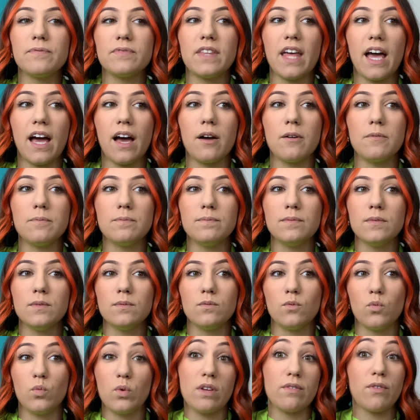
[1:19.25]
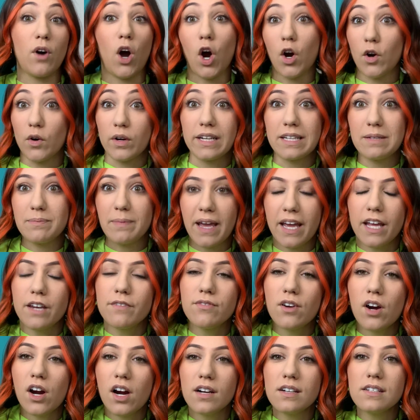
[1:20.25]
that we've already made
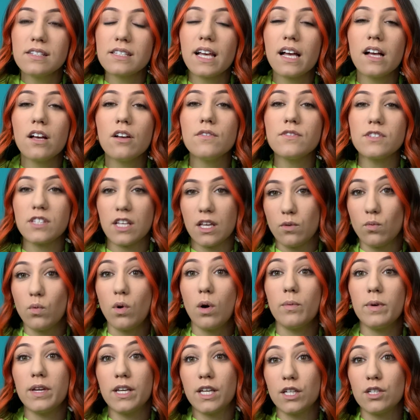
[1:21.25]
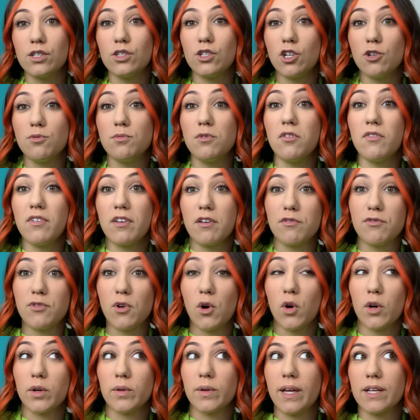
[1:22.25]
for ourselves and what we can do moving
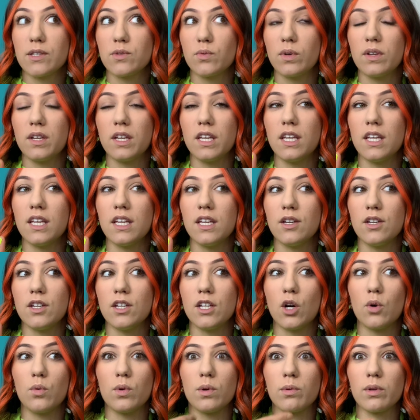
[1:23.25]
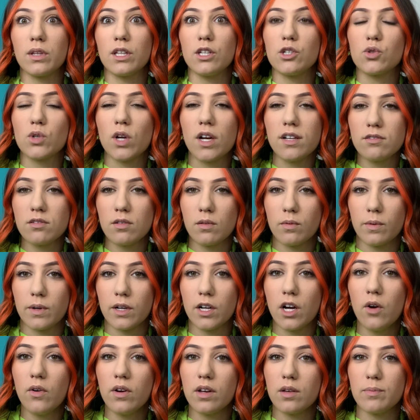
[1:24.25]
forward as we, you know, we really trust where we're
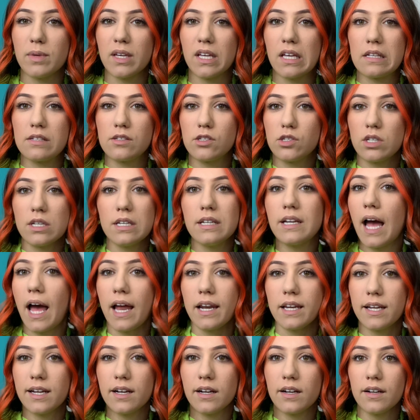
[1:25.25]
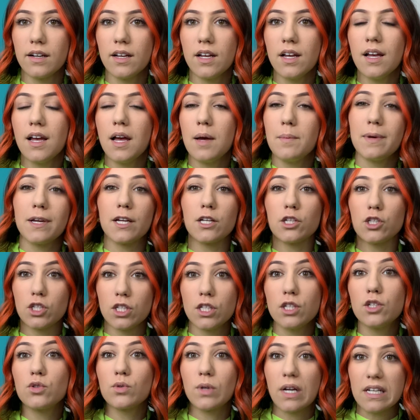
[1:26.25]
going, because she got here because
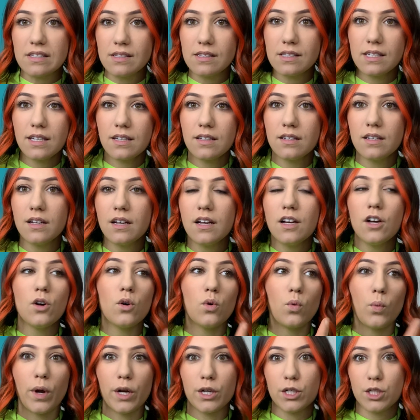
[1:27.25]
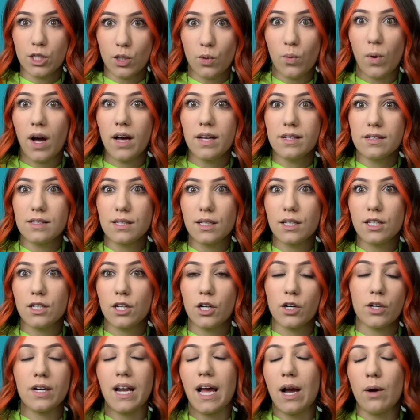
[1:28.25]
she trusted where she was,
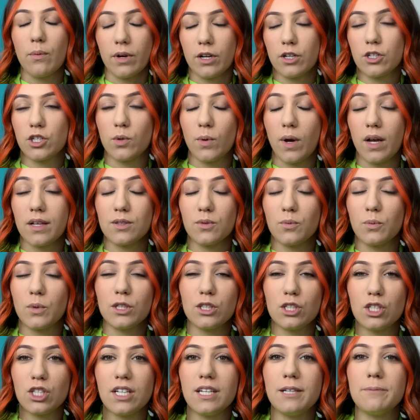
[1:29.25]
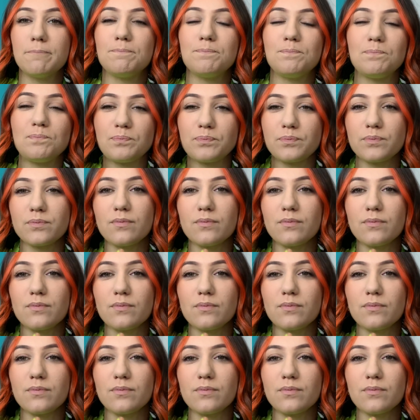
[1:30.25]
or not where she was, what she